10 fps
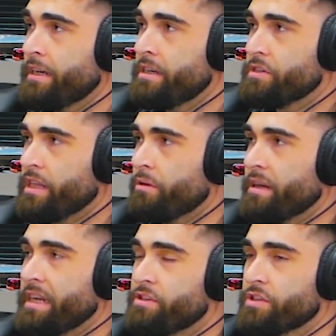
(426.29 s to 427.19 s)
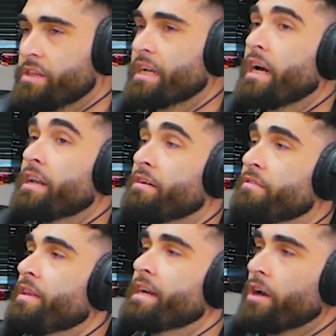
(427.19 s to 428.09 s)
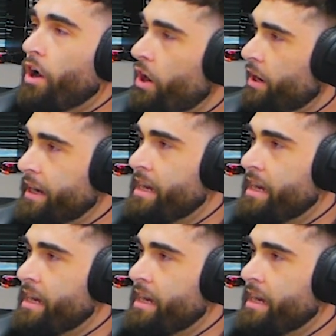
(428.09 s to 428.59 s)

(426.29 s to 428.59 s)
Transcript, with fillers: So that way it's just like kind of like on